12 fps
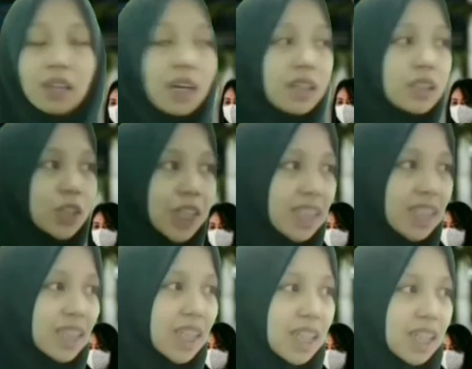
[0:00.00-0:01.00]

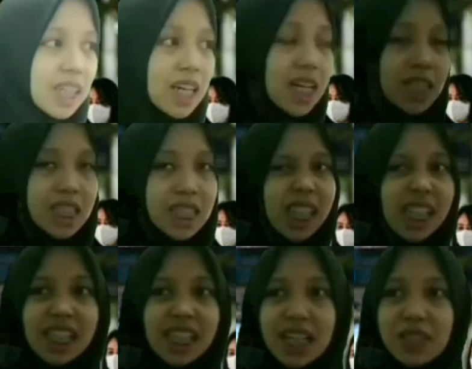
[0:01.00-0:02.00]
Great! It's really
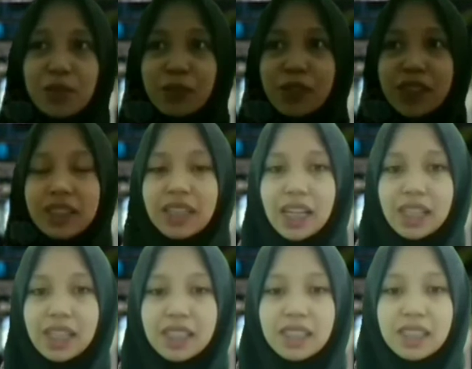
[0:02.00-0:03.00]
nice to hear
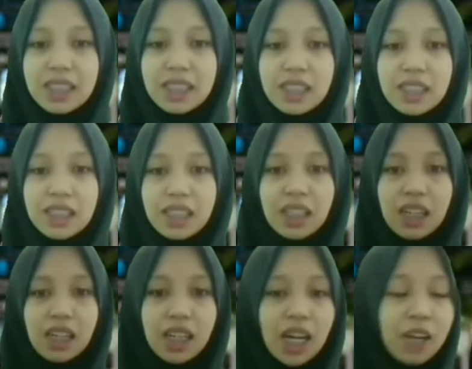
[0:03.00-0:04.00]
that.
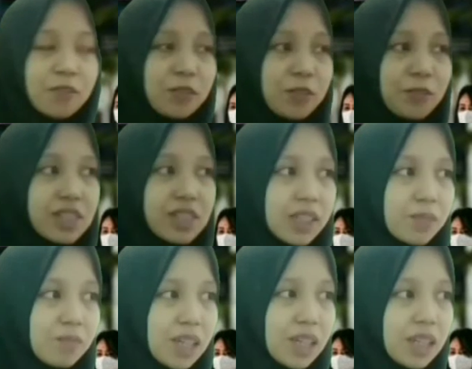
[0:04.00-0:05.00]
Have you visited
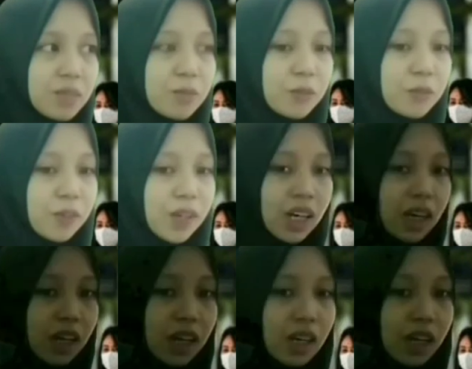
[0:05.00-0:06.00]
Malang before?
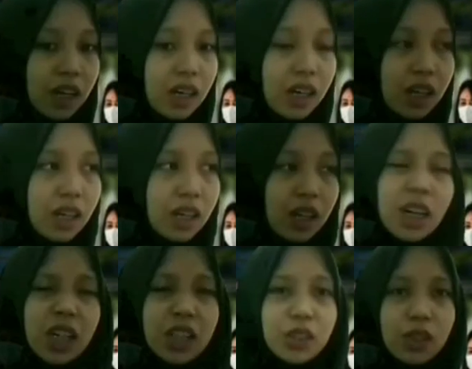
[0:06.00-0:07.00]

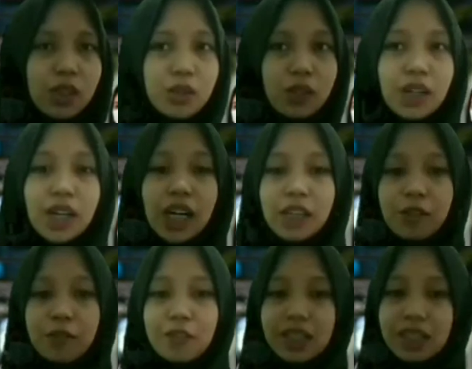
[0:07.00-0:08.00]
No.
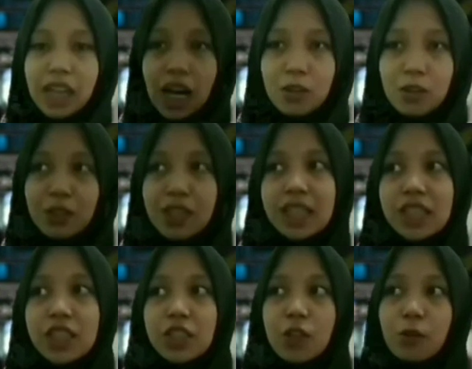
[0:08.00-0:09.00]
If now
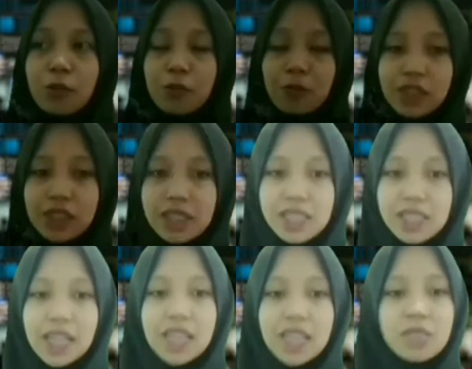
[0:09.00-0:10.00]
it's your first
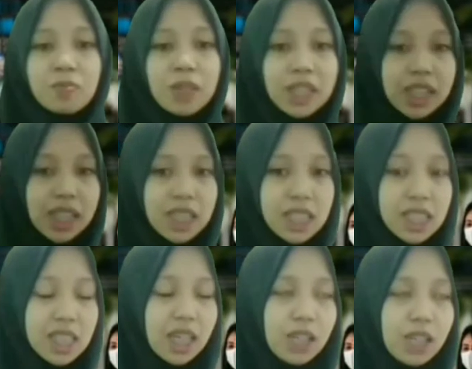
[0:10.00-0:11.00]

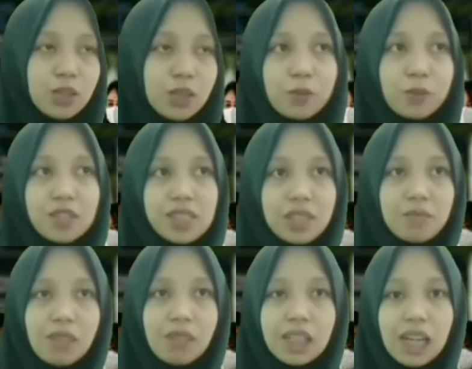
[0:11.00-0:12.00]
experience to visit
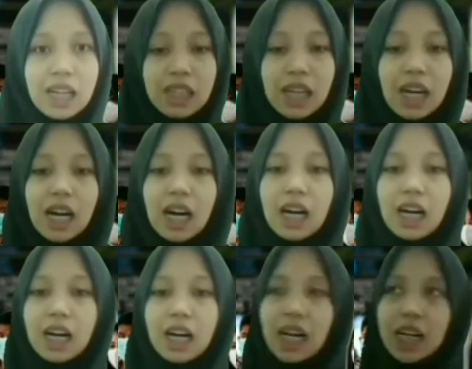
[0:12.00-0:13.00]
Malang,
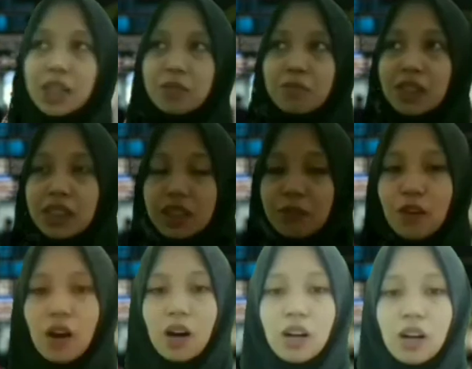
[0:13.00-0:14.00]
I believe
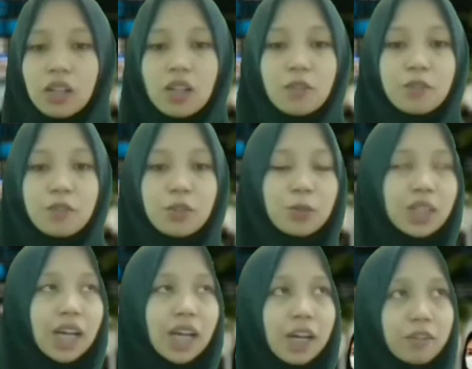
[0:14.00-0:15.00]
all of you will
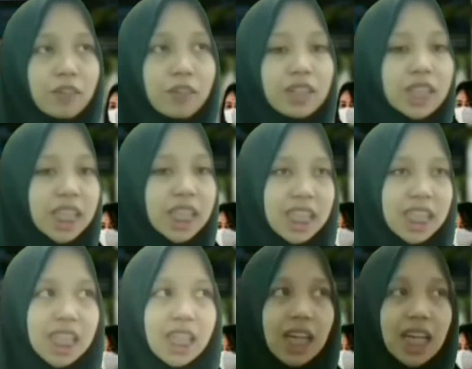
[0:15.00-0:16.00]
have a great
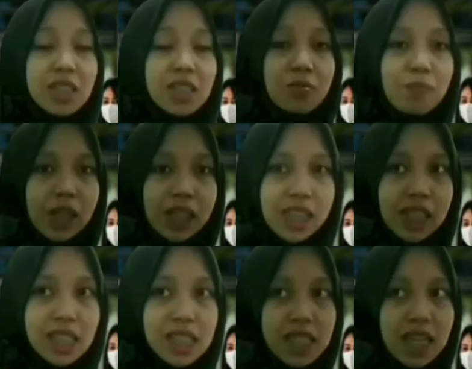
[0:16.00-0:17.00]

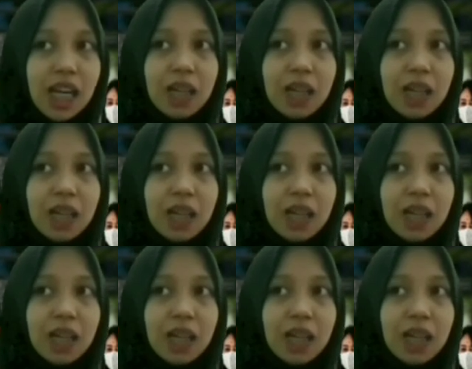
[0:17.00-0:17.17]
experience and